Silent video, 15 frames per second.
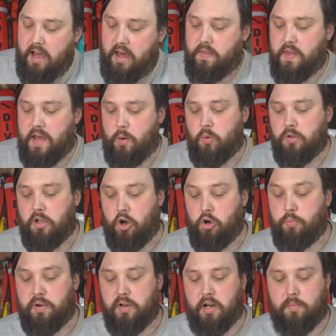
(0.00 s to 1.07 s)
and that will
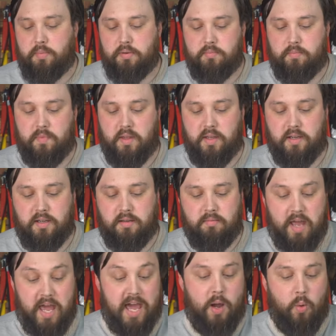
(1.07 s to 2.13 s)
open up the
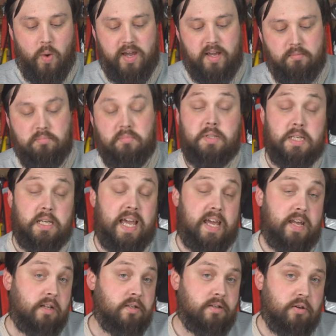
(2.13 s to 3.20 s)
airway to get
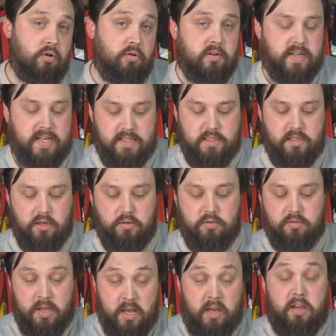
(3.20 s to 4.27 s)
into the corrugated
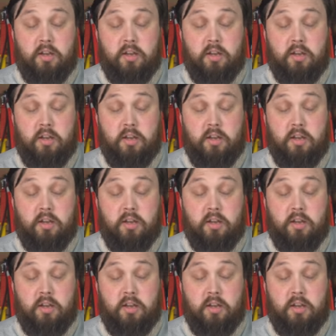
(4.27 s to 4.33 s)
hose.